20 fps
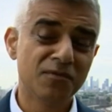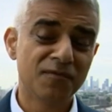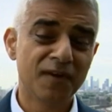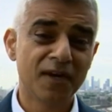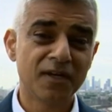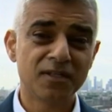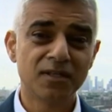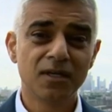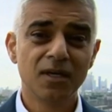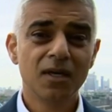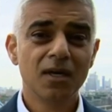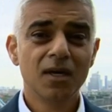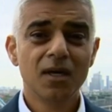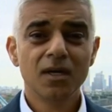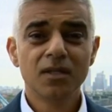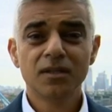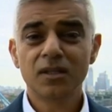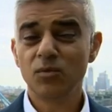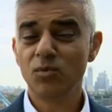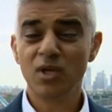from the fact
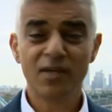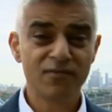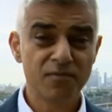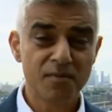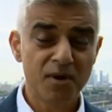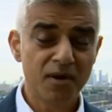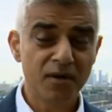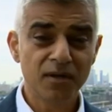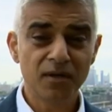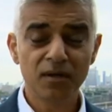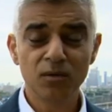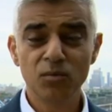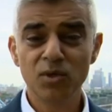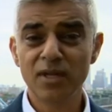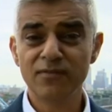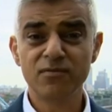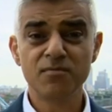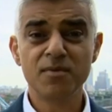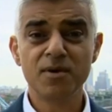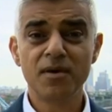that we love America,
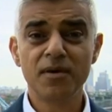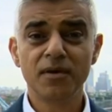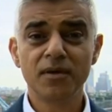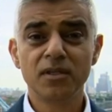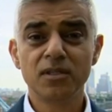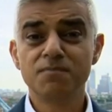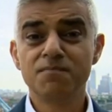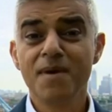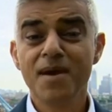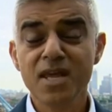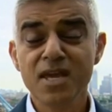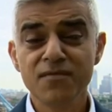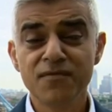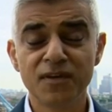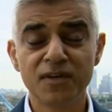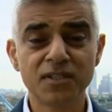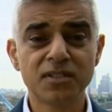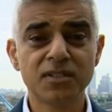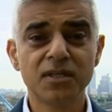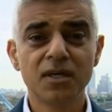we love Americans. Many
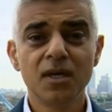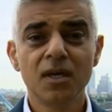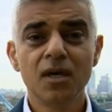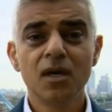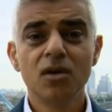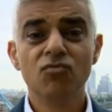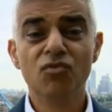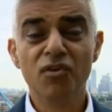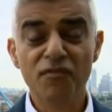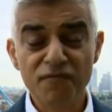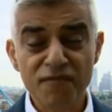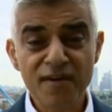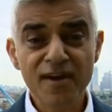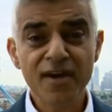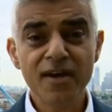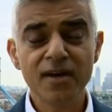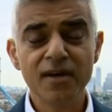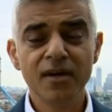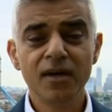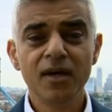of us
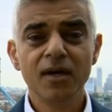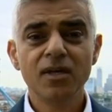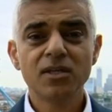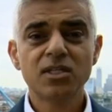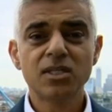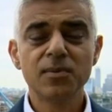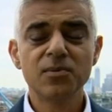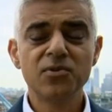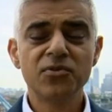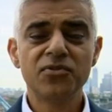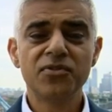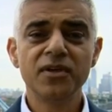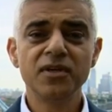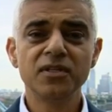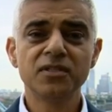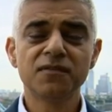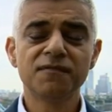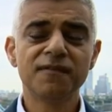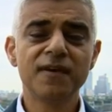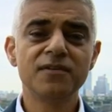revere some of the
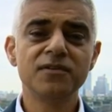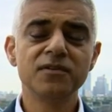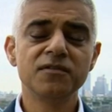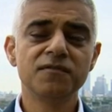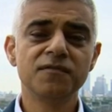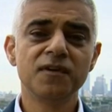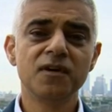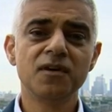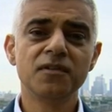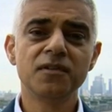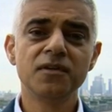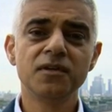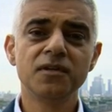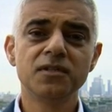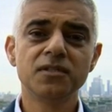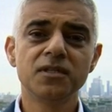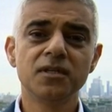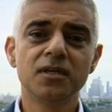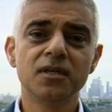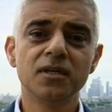things the founding
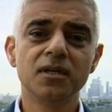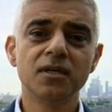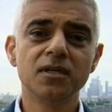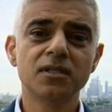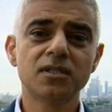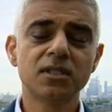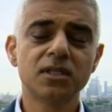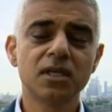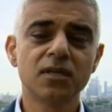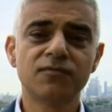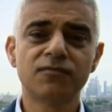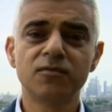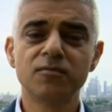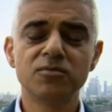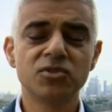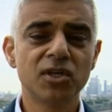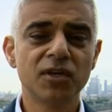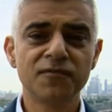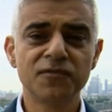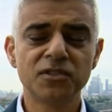fathers uh, said
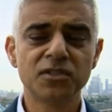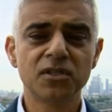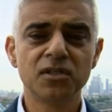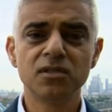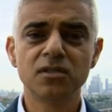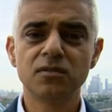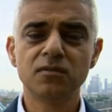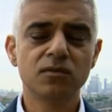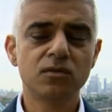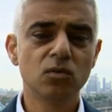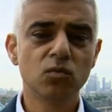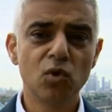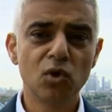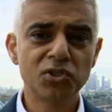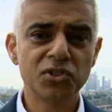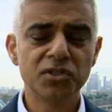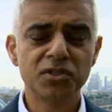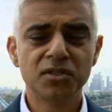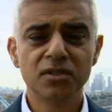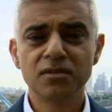from Jefferson to
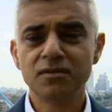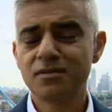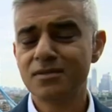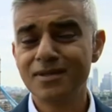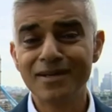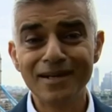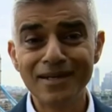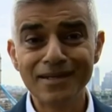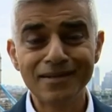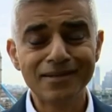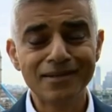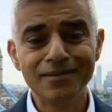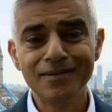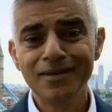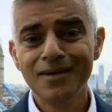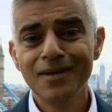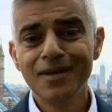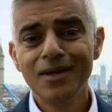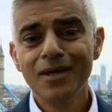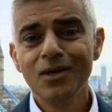Washington to
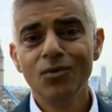Lincoln.